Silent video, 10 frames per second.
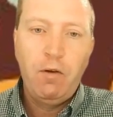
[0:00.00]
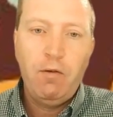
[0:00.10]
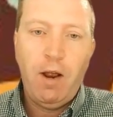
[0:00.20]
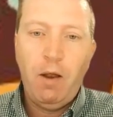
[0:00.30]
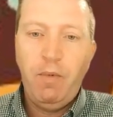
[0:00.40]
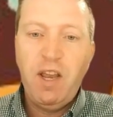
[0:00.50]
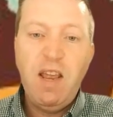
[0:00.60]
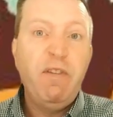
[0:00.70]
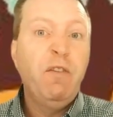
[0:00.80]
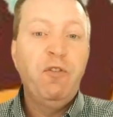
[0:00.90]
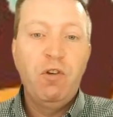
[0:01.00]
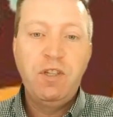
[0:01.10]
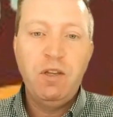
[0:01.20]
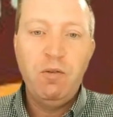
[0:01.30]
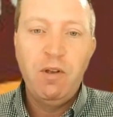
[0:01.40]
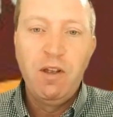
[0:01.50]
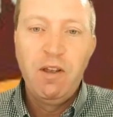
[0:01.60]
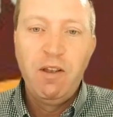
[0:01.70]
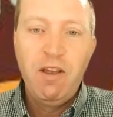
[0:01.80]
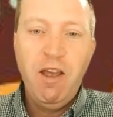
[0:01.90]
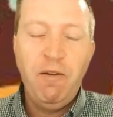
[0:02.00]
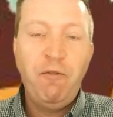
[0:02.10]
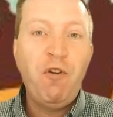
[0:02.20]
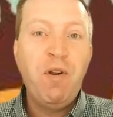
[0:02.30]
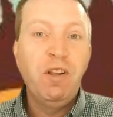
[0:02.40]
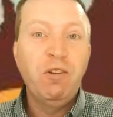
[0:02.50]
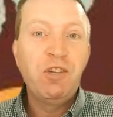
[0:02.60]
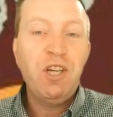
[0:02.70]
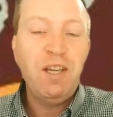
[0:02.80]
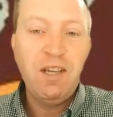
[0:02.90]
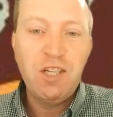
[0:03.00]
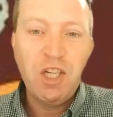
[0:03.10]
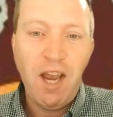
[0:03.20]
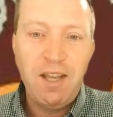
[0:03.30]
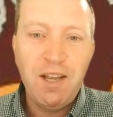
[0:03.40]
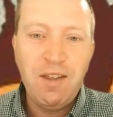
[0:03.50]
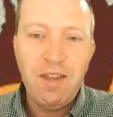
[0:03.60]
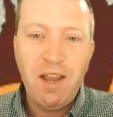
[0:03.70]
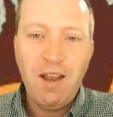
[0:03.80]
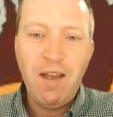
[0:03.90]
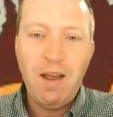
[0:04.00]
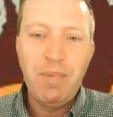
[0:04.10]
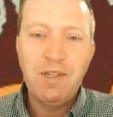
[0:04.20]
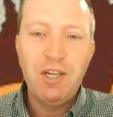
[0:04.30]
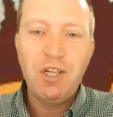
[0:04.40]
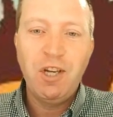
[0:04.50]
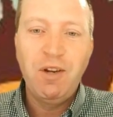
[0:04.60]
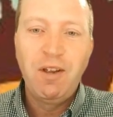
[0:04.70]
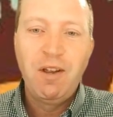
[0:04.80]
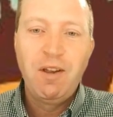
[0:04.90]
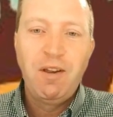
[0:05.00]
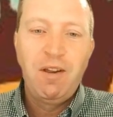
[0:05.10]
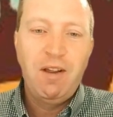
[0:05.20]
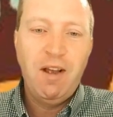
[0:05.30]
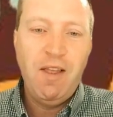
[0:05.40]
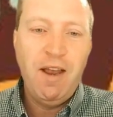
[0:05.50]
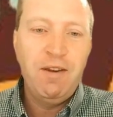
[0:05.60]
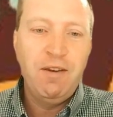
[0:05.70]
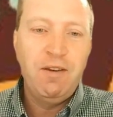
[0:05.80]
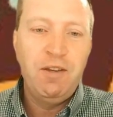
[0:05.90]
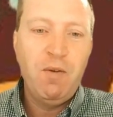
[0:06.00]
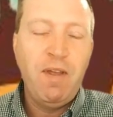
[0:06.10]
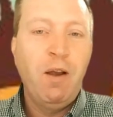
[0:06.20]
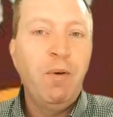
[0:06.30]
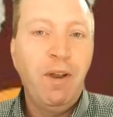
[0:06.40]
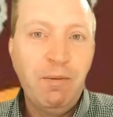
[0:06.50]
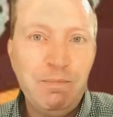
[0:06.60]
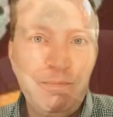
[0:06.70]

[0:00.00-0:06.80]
Right, we can even afford to throw in a little cheeky check in that position and then do it that way.